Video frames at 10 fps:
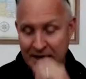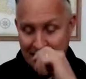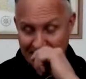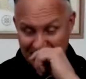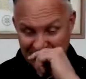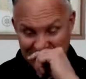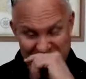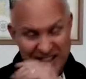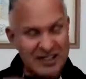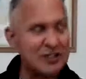And uh, we
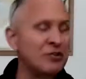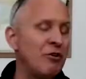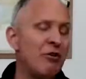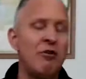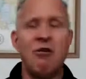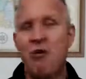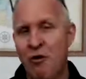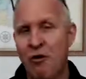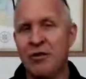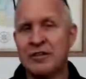see this
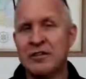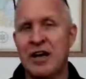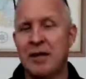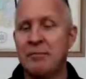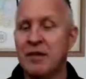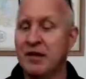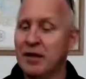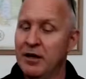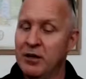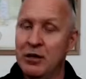all the time.
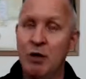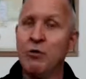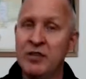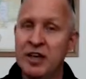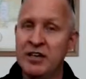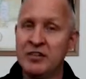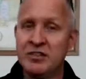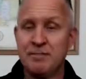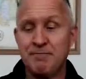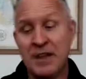Know
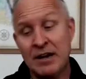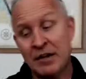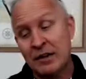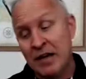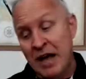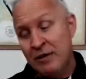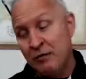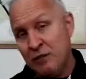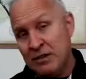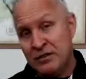this, and a lot of
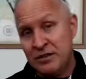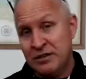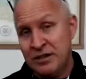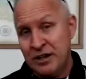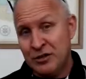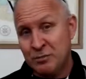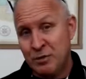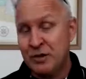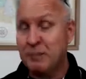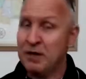the rest of the
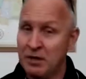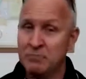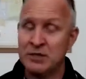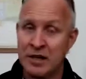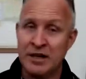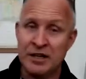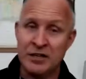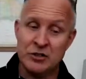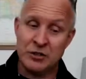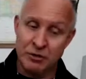textbook becomes a lot
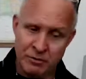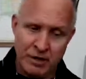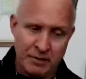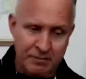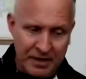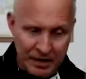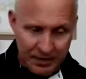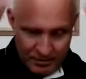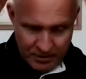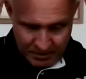easier
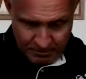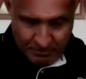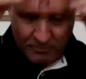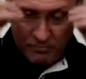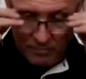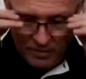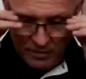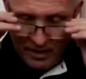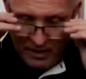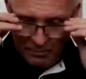and, uh,
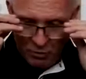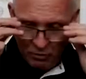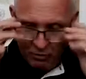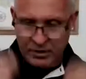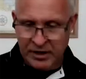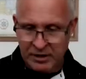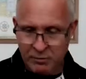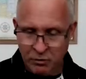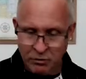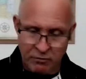and more,
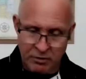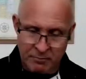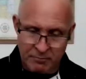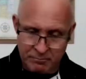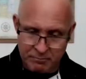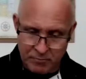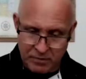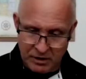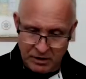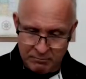and more um,
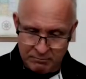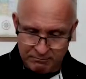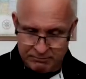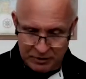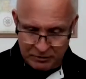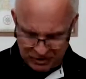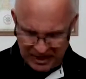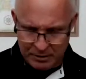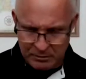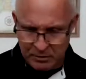um,
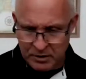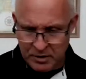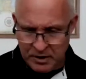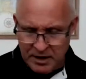understandable.